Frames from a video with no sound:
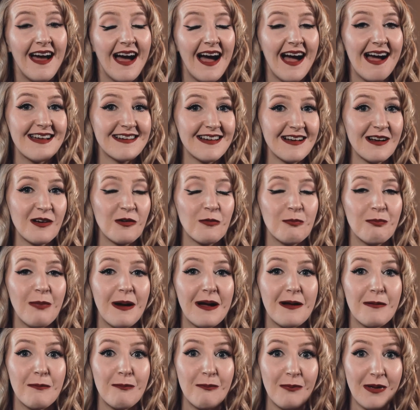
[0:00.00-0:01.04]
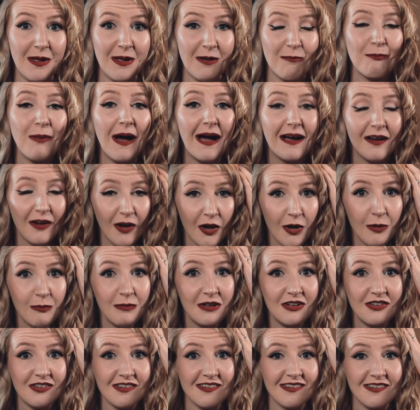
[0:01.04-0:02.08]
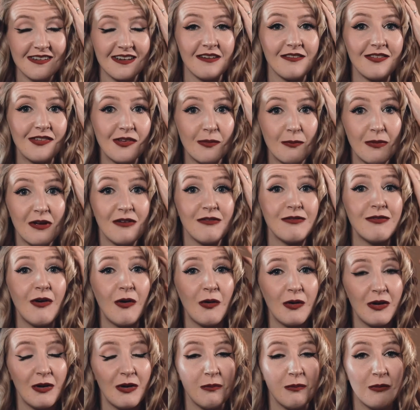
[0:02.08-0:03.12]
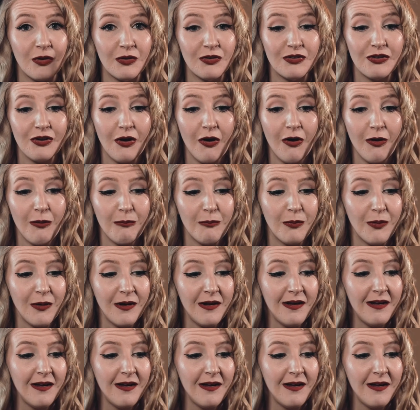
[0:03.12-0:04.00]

add a little bit of back combing just to give us a bit of volume on top.